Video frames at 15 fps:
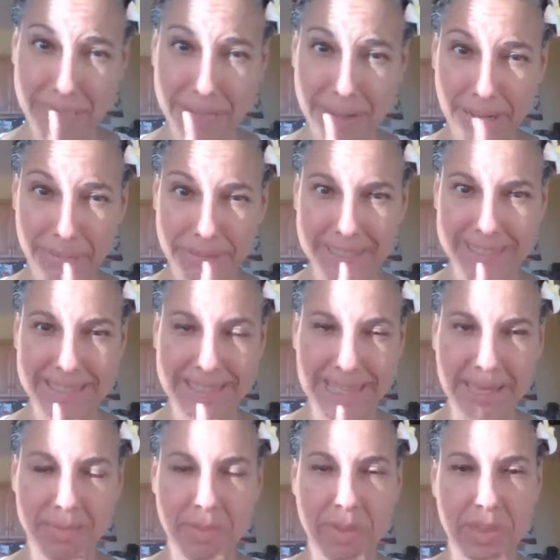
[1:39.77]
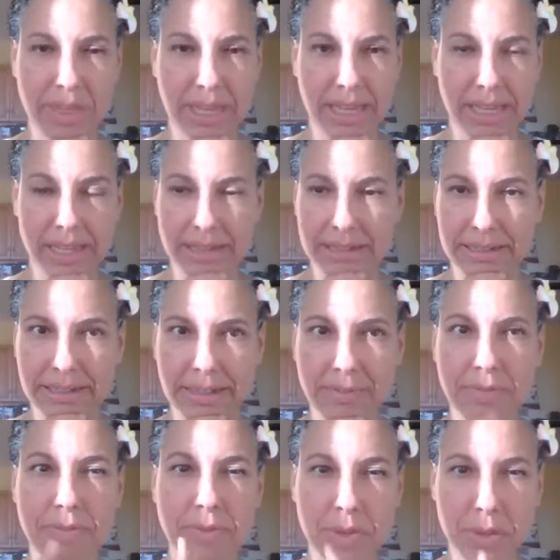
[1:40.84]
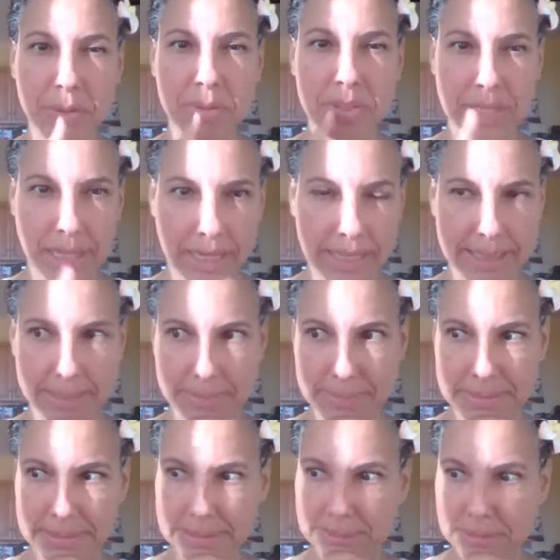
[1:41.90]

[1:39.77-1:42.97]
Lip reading: about the same thing a few times.